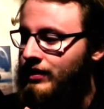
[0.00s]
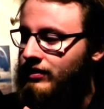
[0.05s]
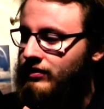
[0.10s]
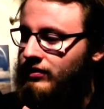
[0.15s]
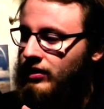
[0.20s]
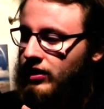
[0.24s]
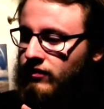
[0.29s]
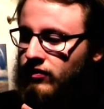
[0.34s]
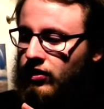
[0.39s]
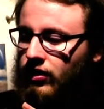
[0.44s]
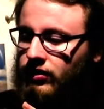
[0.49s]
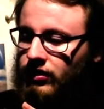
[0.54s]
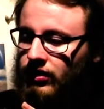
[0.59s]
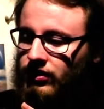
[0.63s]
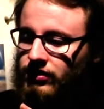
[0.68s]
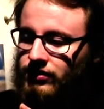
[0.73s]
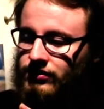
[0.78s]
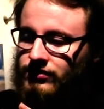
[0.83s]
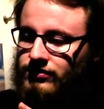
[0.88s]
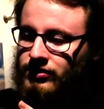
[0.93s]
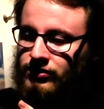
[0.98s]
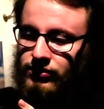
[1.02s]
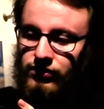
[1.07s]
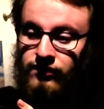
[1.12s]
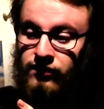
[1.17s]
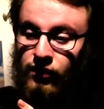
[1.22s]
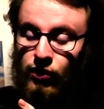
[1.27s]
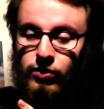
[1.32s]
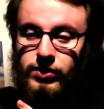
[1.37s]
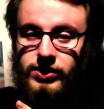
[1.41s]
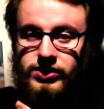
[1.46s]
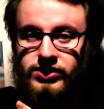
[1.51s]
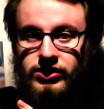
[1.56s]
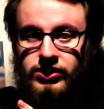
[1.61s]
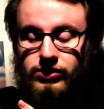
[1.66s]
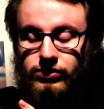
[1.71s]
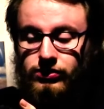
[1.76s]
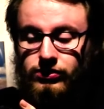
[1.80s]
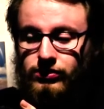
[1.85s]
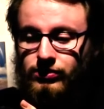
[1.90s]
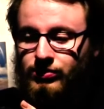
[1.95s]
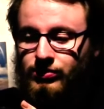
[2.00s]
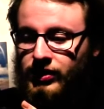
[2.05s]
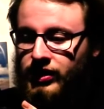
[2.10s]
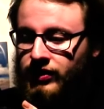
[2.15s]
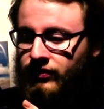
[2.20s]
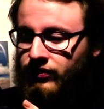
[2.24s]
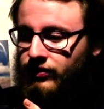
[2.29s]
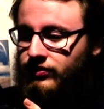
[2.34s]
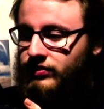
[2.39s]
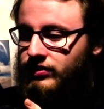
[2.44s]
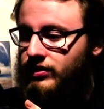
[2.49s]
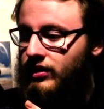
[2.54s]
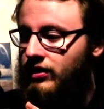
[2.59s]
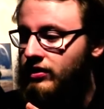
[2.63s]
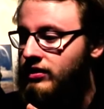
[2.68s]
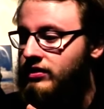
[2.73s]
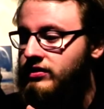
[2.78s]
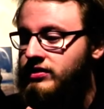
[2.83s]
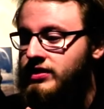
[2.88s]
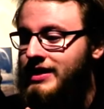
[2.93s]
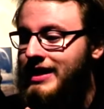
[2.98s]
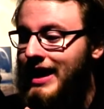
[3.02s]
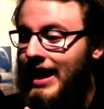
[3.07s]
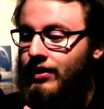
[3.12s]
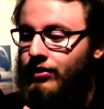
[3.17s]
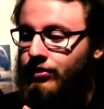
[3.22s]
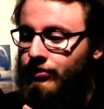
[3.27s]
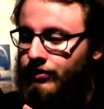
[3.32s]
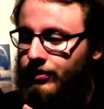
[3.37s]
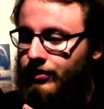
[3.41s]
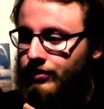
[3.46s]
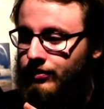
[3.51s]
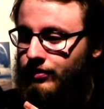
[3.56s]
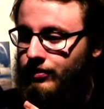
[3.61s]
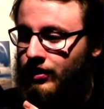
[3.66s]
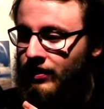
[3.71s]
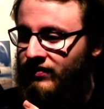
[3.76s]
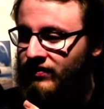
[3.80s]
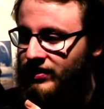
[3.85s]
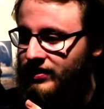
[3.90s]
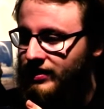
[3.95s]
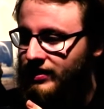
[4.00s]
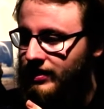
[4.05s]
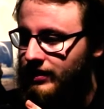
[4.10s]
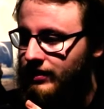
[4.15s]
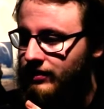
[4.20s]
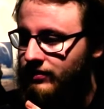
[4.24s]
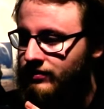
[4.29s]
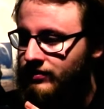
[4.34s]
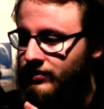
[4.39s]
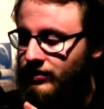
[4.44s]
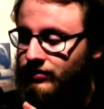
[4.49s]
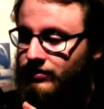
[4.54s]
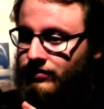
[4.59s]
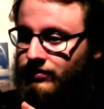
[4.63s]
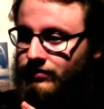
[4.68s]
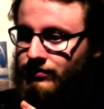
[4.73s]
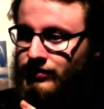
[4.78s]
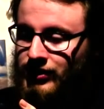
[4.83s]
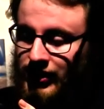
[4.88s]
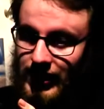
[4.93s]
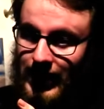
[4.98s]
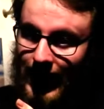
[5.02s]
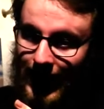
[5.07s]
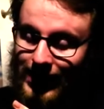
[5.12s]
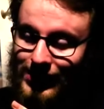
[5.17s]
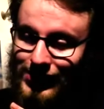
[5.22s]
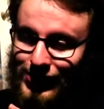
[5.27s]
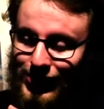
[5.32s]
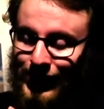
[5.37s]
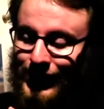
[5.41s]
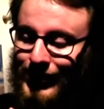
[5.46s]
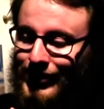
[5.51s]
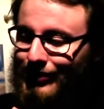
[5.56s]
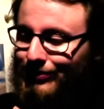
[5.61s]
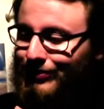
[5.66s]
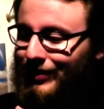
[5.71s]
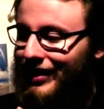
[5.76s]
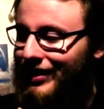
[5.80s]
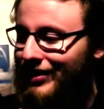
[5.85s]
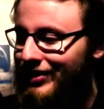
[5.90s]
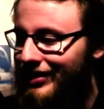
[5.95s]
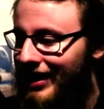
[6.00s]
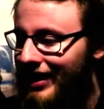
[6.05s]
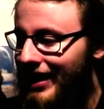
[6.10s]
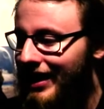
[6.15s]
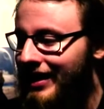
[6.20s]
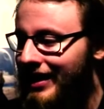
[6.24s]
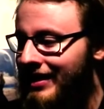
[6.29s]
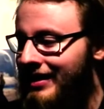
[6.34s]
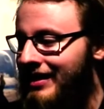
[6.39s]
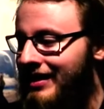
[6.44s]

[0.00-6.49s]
So you've got a lot to look forward to, but you've also got a lot to get through. Obviously, you're still to yet enjoy your birthday.